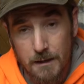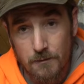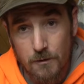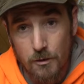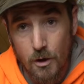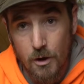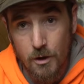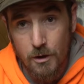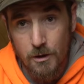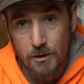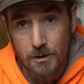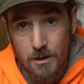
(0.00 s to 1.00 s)
in the
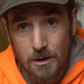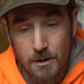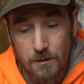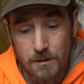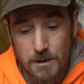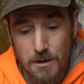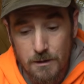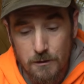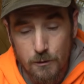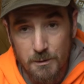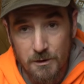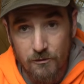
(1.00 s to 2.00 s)
dark, the
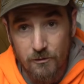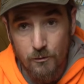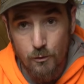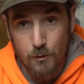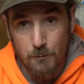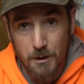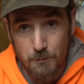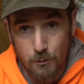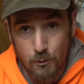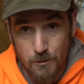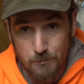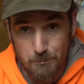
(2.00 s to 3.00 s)
little pieces of toilet
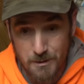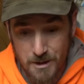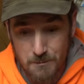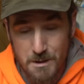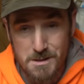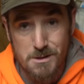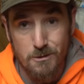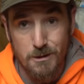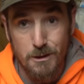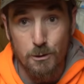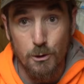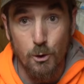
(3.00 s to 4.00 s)
paper they basically
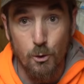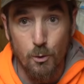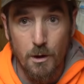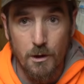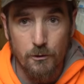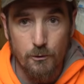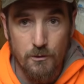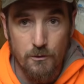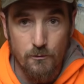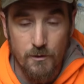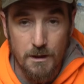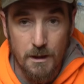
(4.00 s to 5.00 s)
glow under
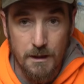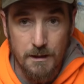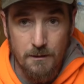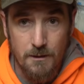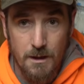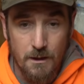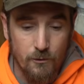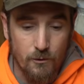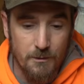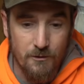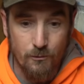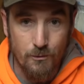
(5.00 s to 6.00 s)
UV light, so it
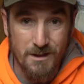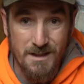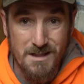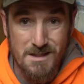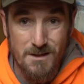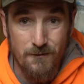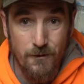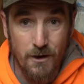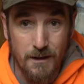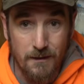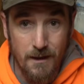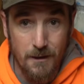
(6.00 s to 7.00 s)
makes it really easy to
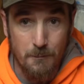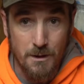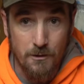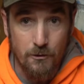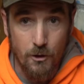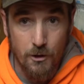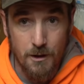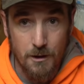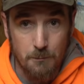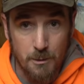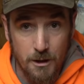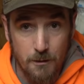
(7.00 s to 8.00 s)
find them in the dark
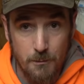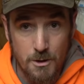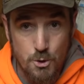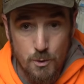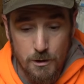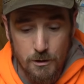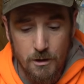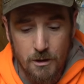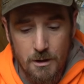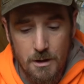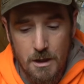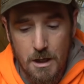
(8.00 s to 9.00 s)
and pick up my trail
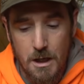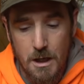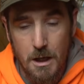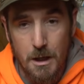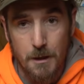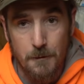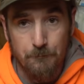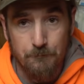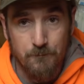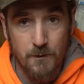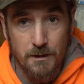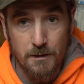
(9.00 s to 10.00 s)

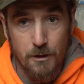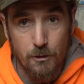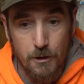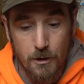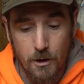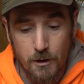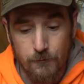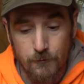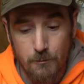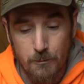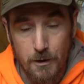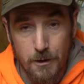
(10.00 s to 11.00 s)
and carry on
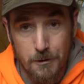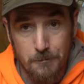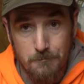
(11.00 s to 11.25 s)
from there.